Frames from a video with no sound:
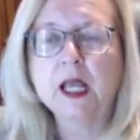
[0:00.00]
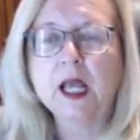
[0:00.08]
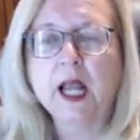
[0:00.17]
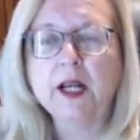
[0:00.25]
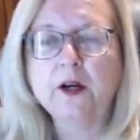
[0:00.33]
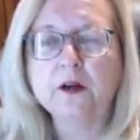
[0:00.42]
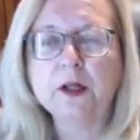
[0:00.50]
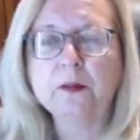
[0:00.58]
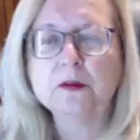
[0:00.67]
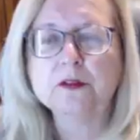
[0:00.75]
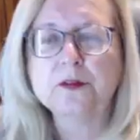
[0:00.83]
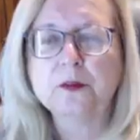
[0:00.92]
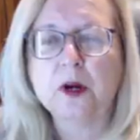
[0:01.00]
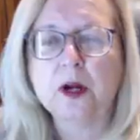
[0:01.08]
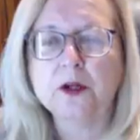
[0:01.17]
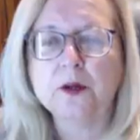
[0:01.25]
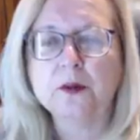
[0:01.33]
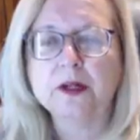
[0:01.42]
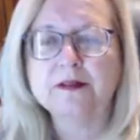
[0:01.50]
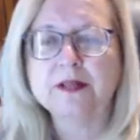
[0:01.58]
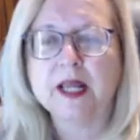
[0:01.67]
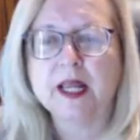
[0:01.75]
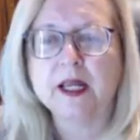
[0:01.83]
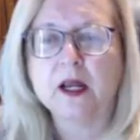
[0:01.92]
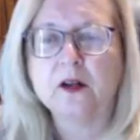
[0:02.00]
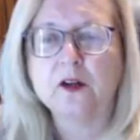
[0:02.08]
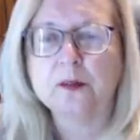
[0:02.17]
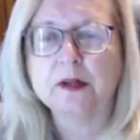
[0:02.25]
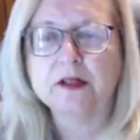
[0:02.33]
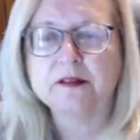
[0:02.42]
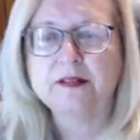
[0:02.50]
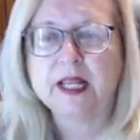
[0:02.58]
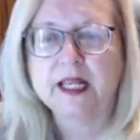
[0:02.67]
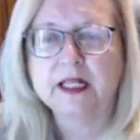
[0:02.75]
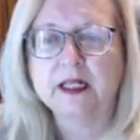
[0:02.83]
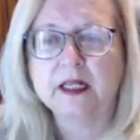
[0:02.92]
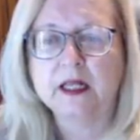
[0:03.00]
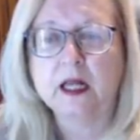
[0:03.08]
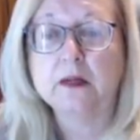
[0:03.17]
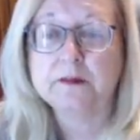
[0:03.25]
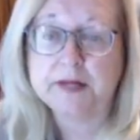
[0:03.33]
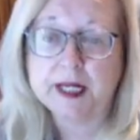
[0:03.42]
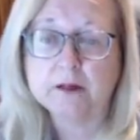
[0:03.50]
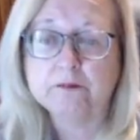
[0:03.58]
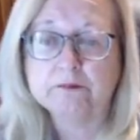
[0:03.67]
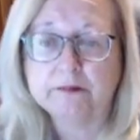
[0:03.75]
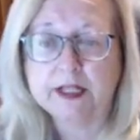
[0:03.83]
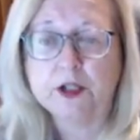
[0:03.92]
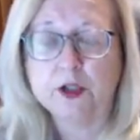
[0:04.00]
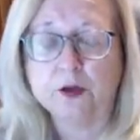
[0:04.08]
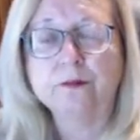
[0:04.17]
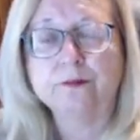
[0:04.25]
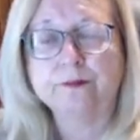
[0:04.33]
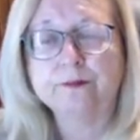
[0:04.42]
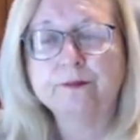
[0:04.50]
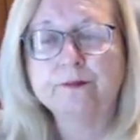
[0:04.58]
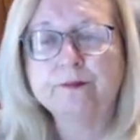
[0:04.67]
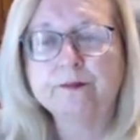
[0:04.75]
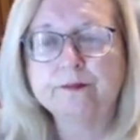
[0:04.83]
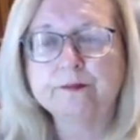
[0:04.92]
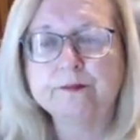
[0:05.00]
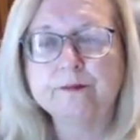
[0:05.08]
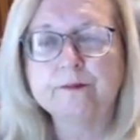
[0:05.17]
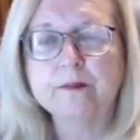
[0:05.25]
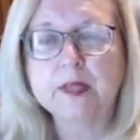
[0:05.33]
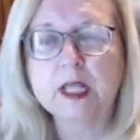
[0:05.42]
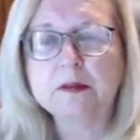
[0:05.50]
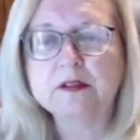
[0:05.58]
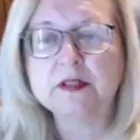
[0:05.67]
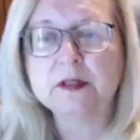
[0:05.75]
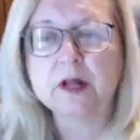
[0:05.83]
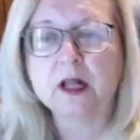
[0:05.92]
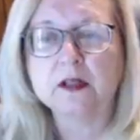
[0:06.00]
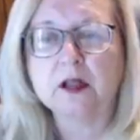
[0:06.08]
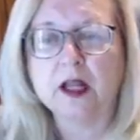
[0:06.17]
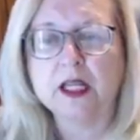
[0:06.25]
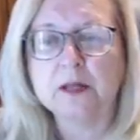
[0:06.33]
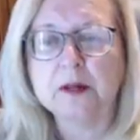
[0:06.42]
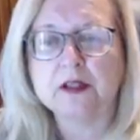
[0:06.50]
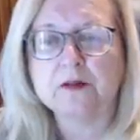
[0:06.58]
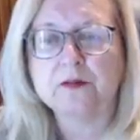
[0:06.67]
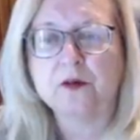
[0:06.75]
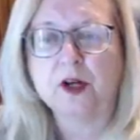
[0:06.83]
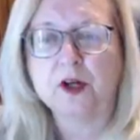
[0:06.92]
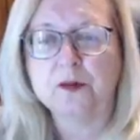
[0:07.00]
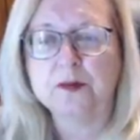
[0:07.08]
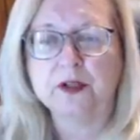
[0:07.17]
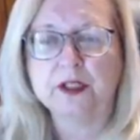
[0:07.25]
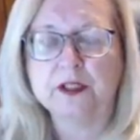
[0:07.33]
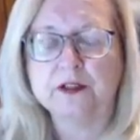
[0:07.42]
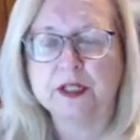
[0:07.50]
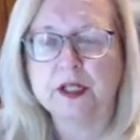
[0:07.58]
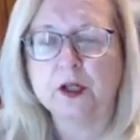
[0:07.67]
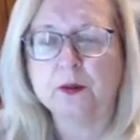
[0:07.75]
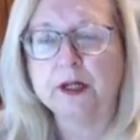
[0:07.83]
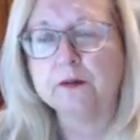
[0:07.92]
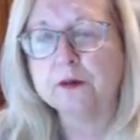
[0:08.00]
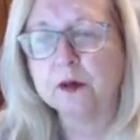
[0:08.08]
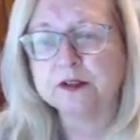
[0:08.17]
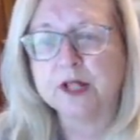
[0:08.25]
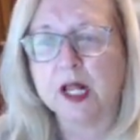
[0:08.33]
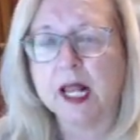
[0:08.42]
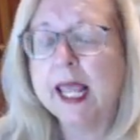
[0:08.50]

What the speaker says: I hear liberals throw USA under the bus daily. Yeah, they do. MSM not talking about the $400 million to Hillary. Of course not.